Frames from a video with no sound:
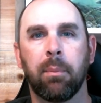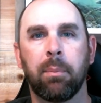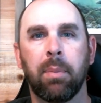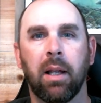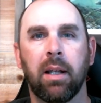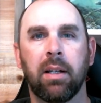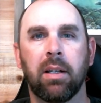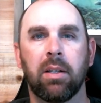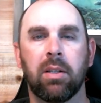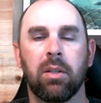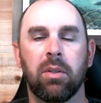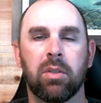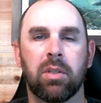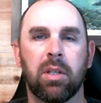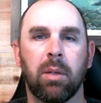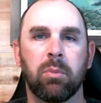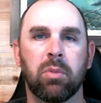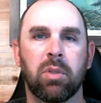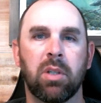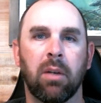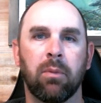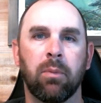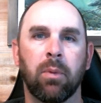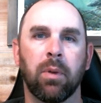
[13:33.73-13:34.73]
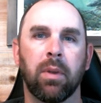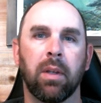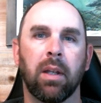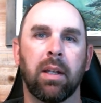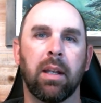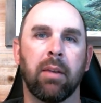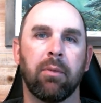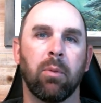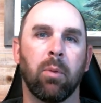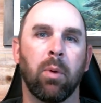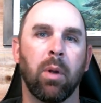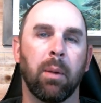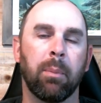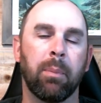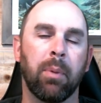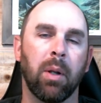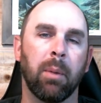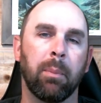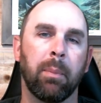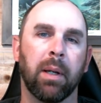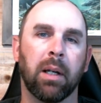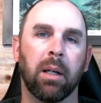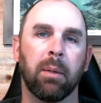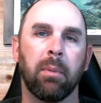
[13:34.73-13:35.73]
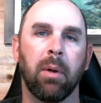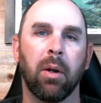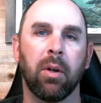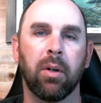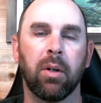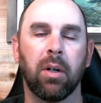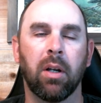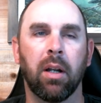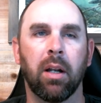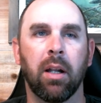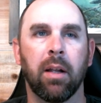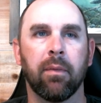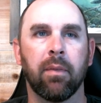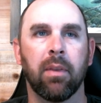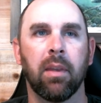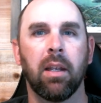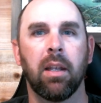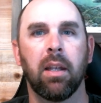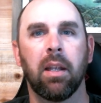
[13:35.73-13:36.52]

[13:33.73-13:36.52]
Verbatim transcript: planning to do some stuff with it. Definitely want to put a bigger motor on it.